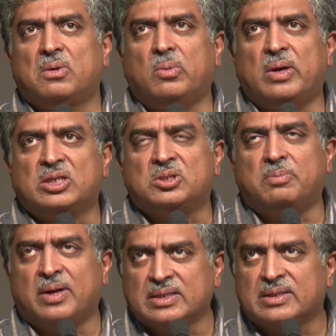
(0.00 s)
which
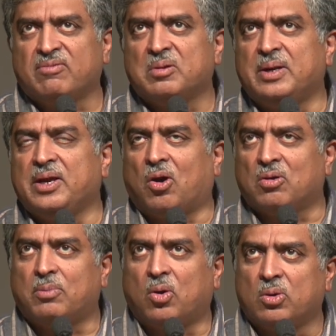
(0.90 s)
brings everybody
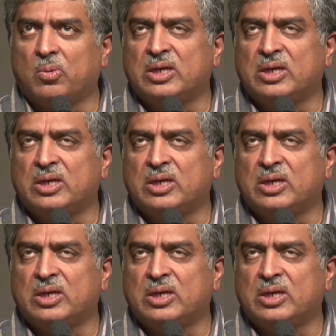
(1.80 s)
on board,